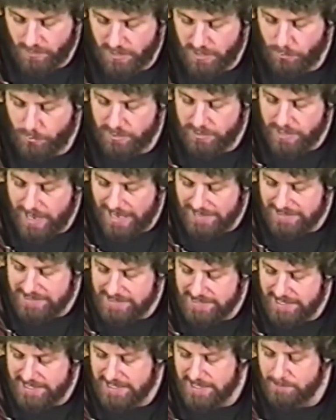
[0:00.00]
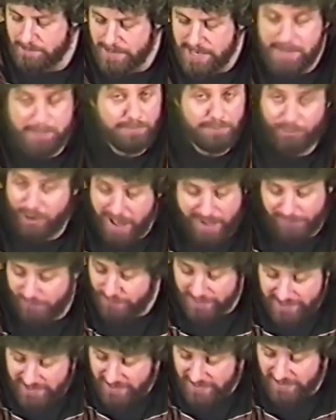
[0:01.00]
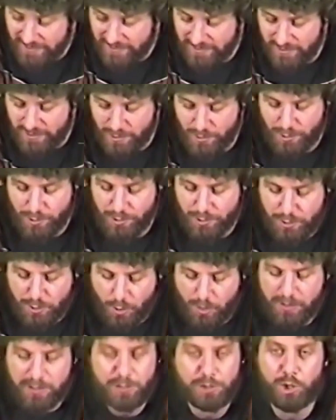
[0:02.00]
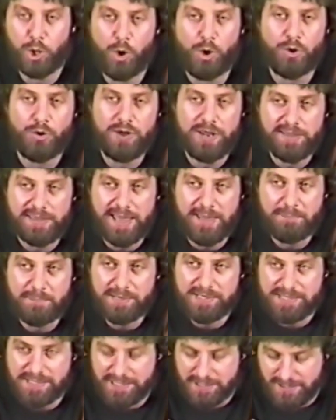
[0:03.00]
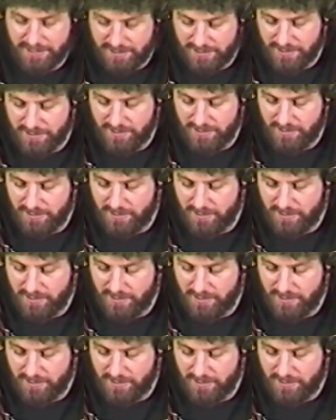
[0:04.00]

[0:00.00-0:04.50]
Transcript: He would not seek to be a prophet, nor glory in that position.